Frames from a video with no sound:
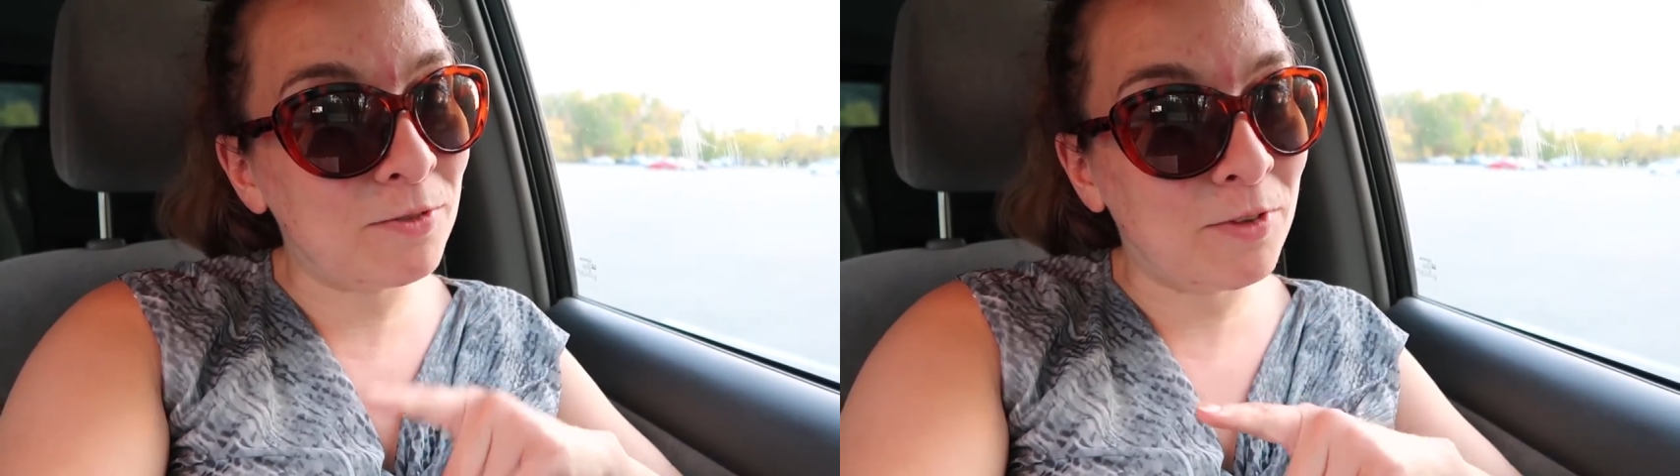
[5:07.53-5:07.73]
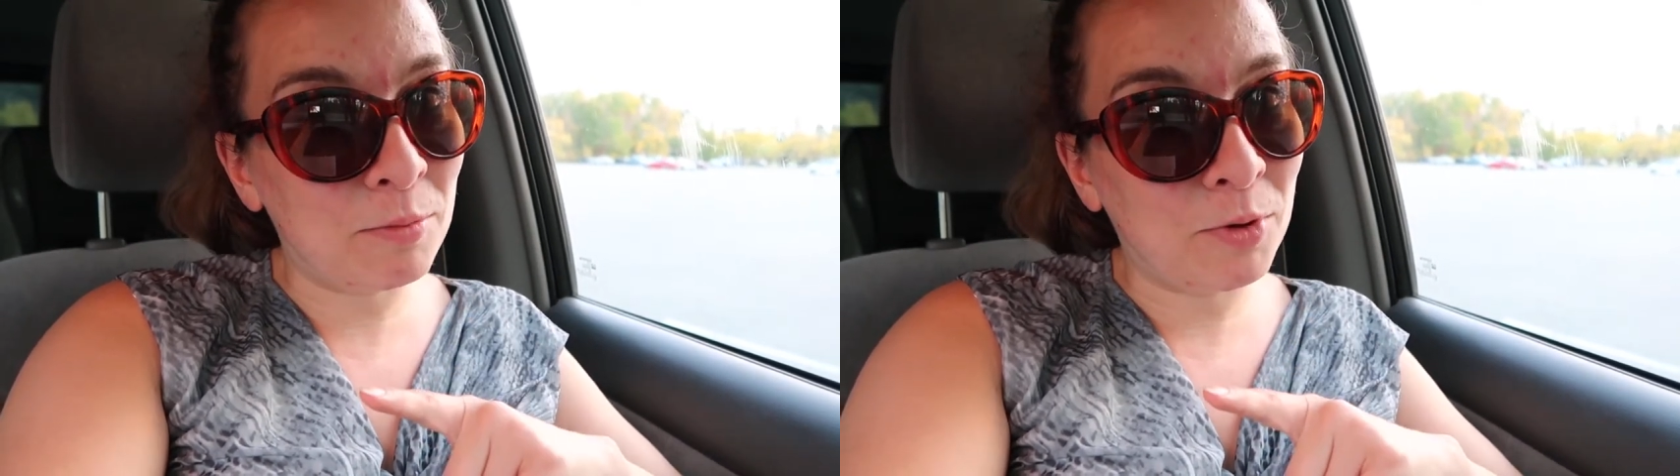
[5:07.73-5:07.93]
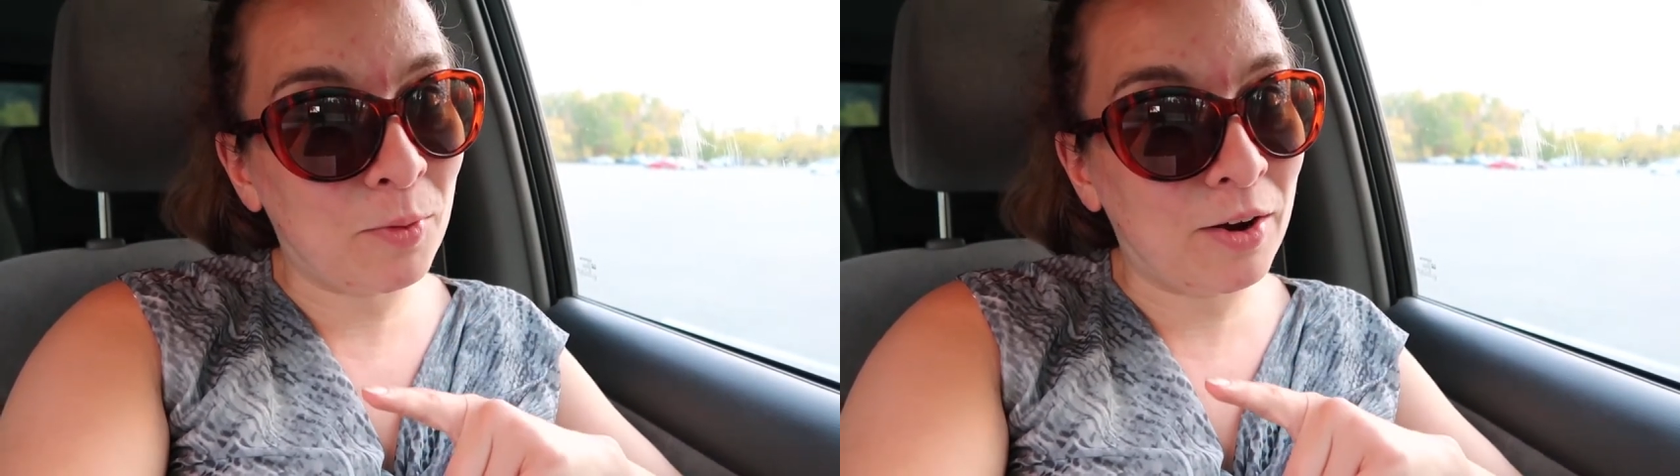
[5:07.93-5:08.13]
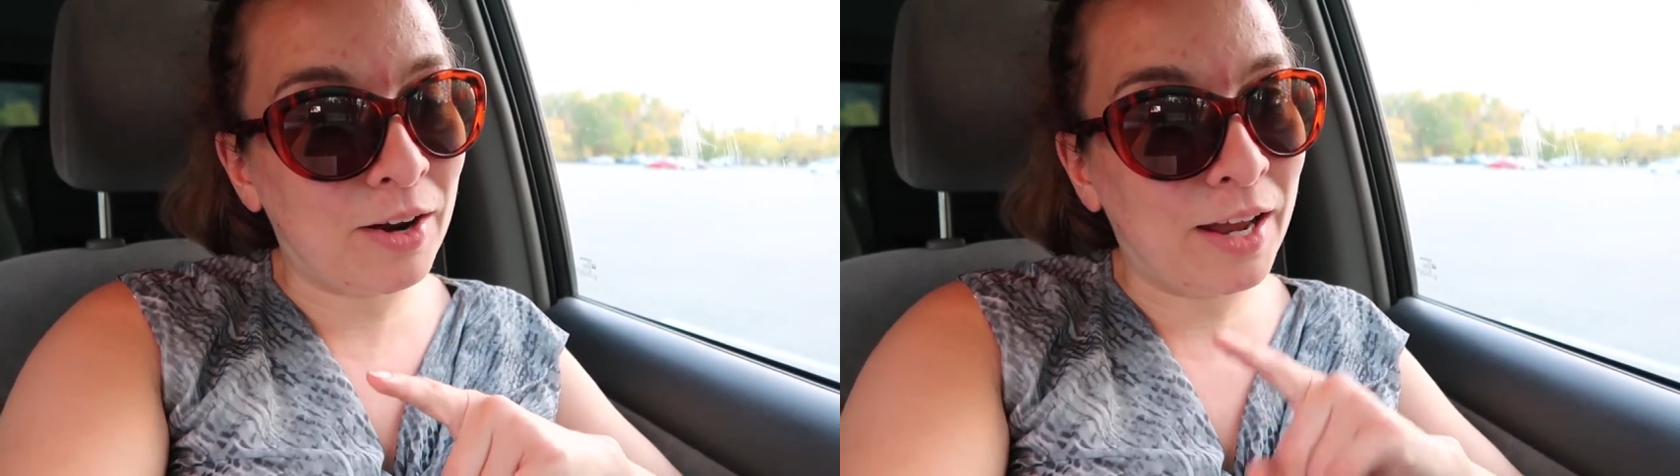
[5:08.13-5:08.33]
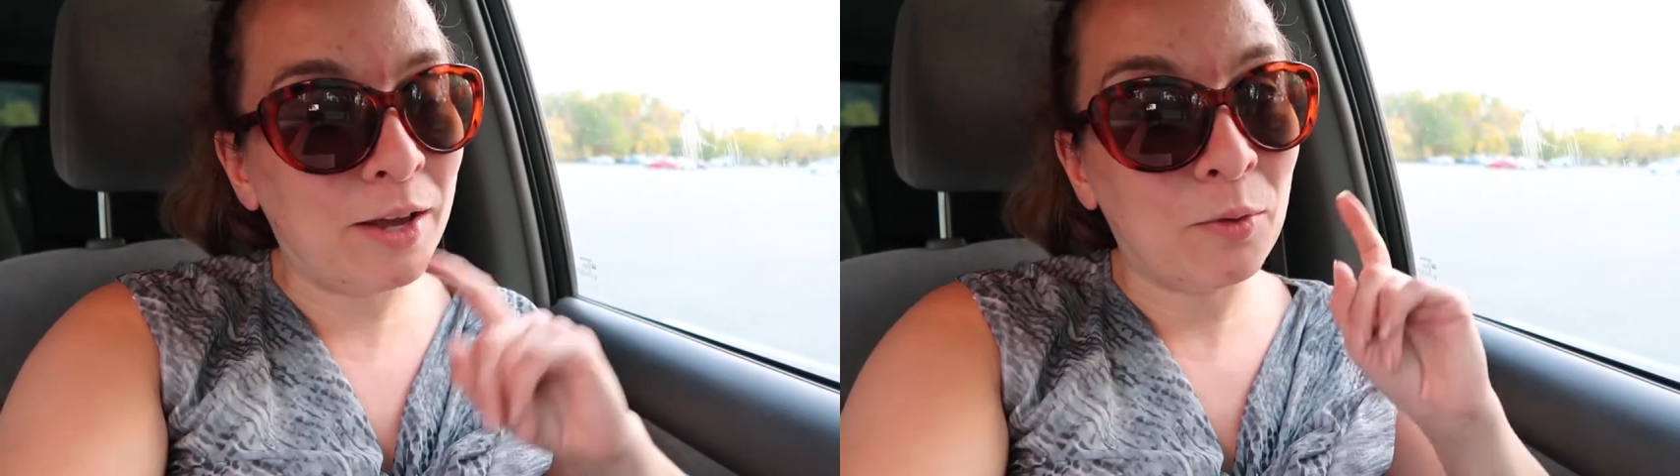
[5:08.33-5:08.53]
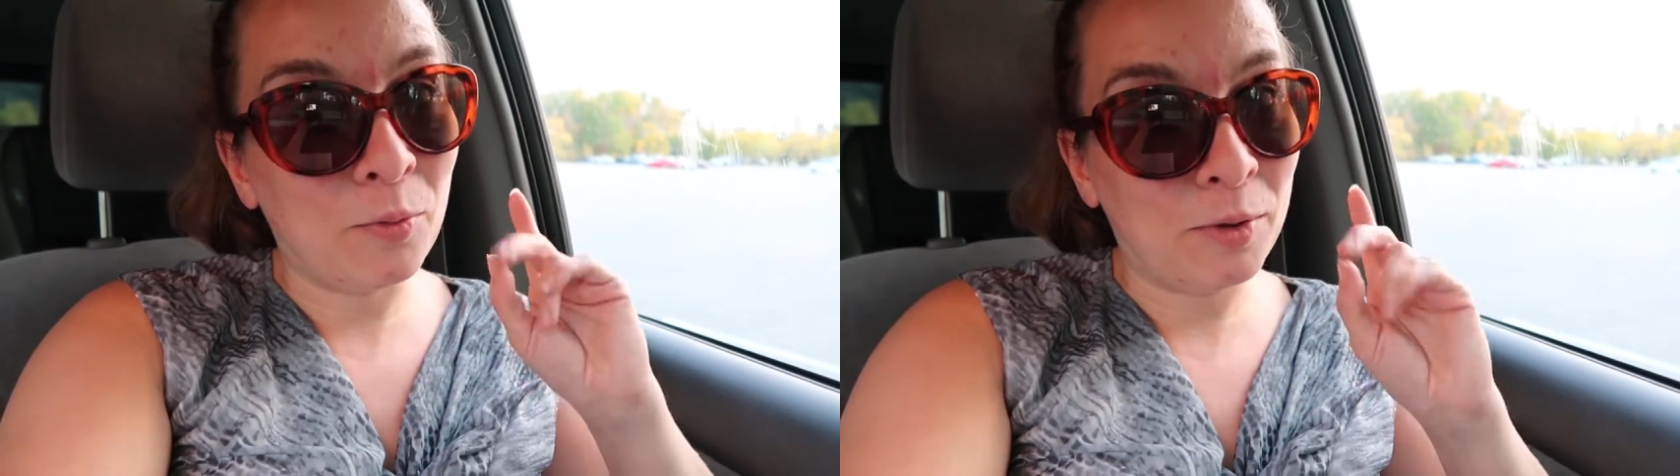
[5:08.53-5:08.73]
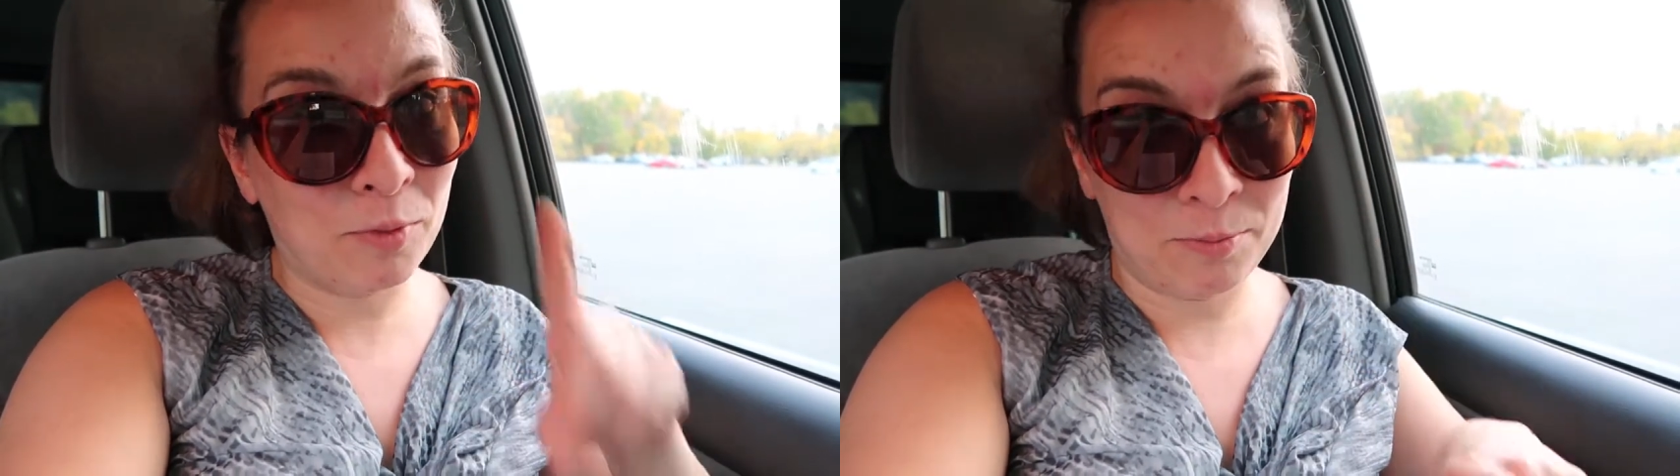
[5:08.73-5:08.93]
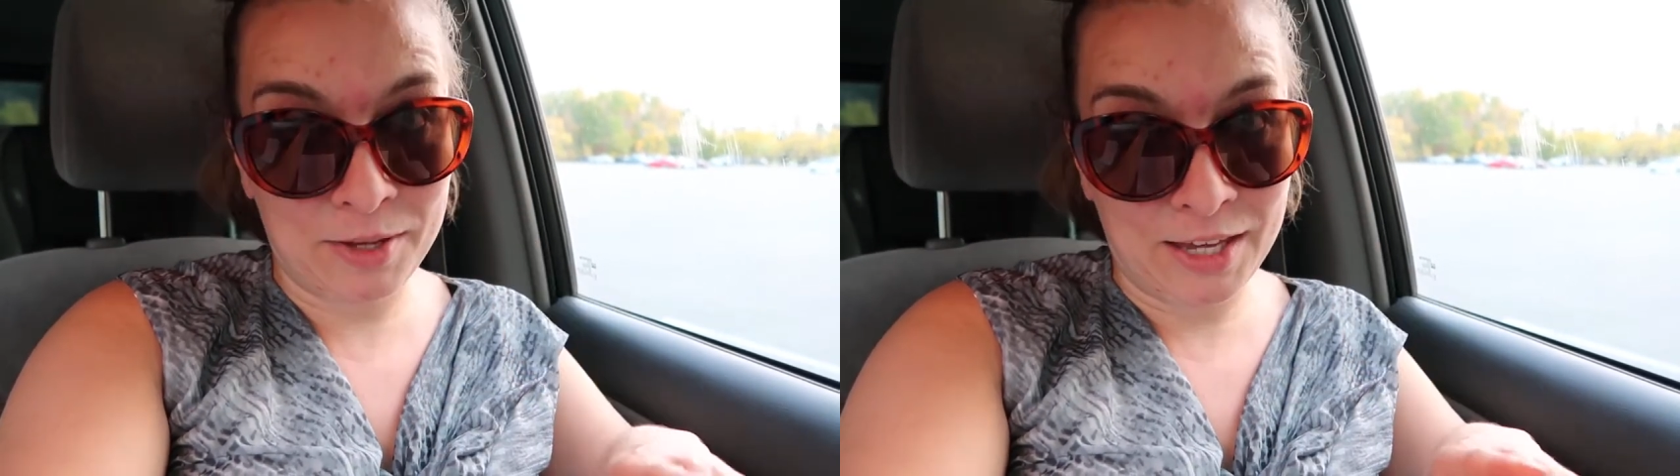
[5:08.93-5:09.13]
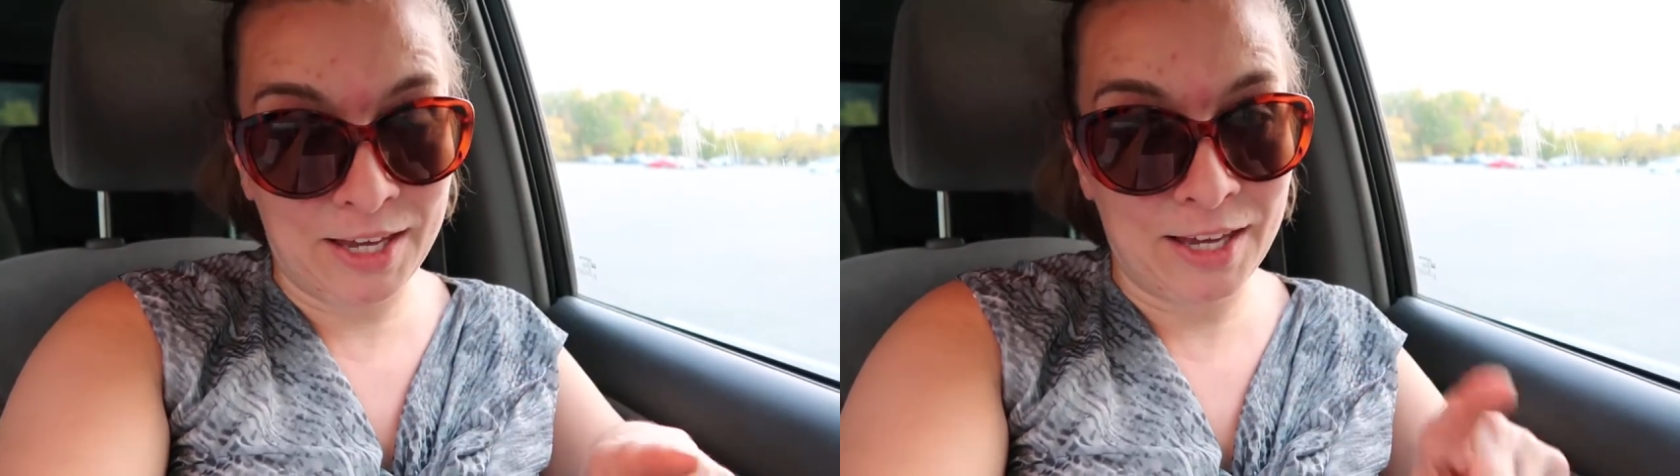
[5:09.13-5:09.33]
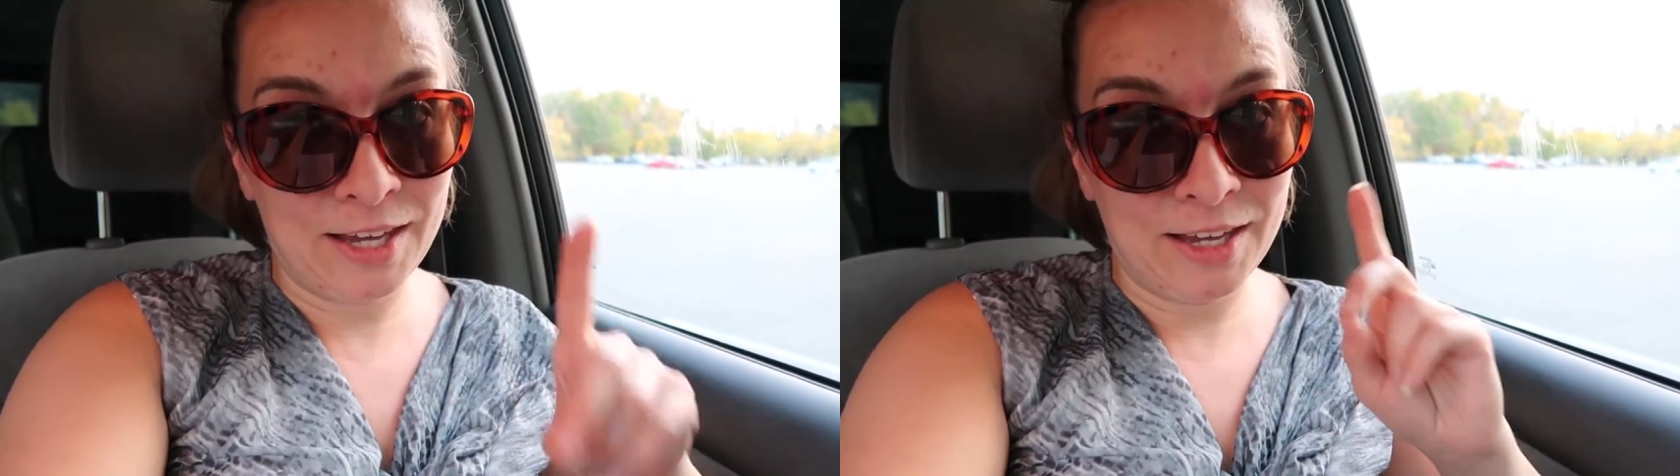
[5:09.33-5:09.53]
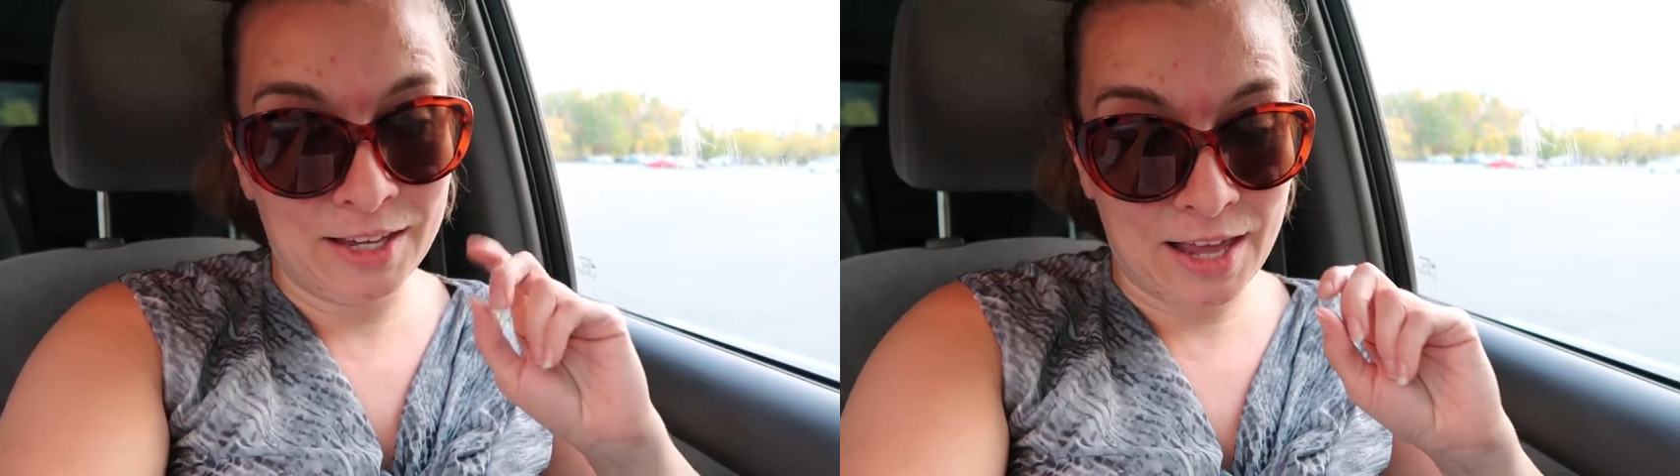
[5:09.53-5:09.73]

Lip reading: February, we will be